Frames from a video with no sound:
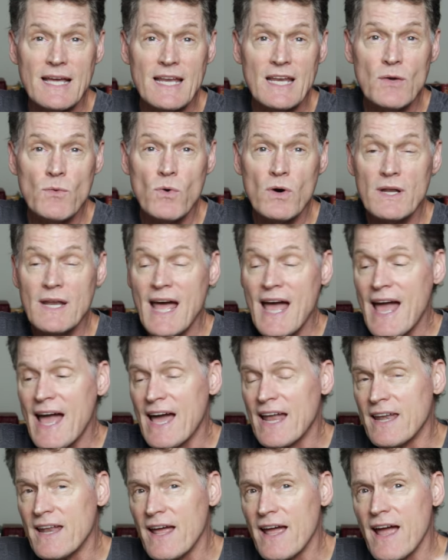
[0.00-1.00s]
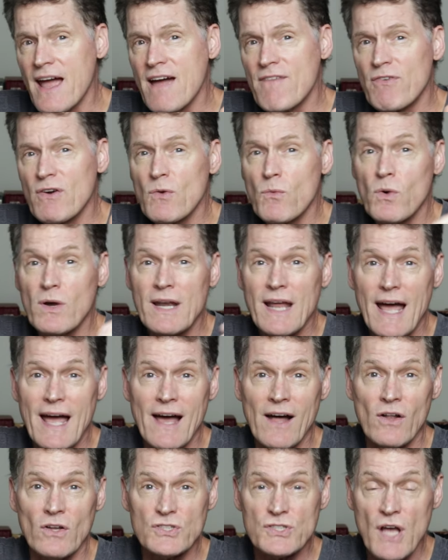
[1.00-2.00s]
anyone and everyone
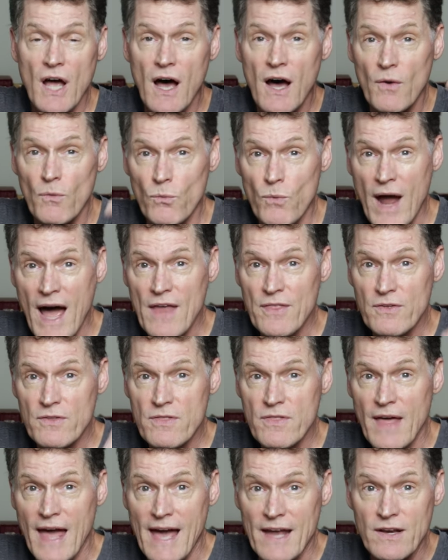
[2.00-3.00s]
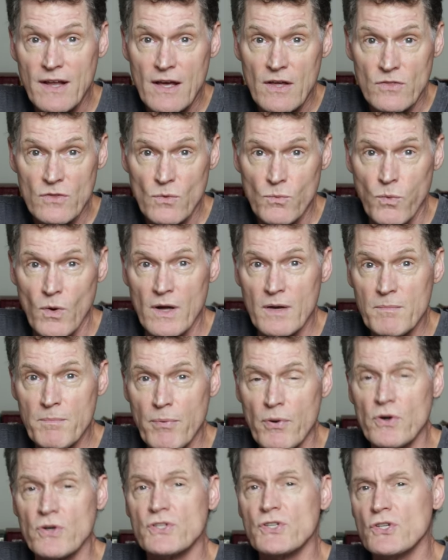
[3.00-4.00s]
else rather than the one
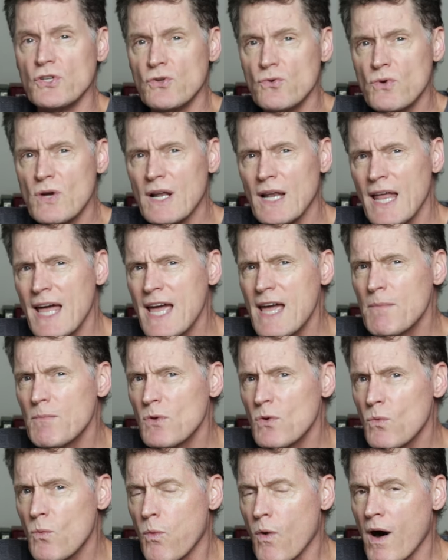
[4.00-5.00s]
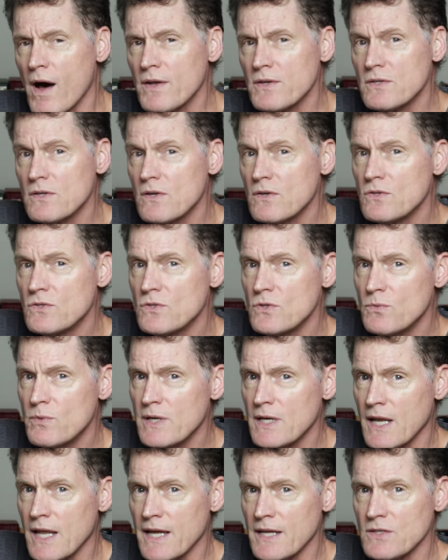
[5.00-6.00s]
person you claim you want to
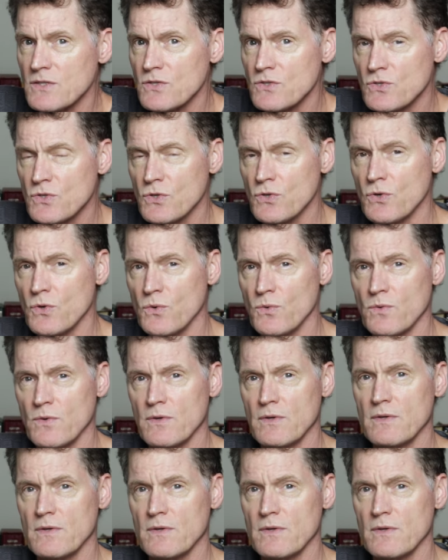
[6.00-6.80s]
relate to.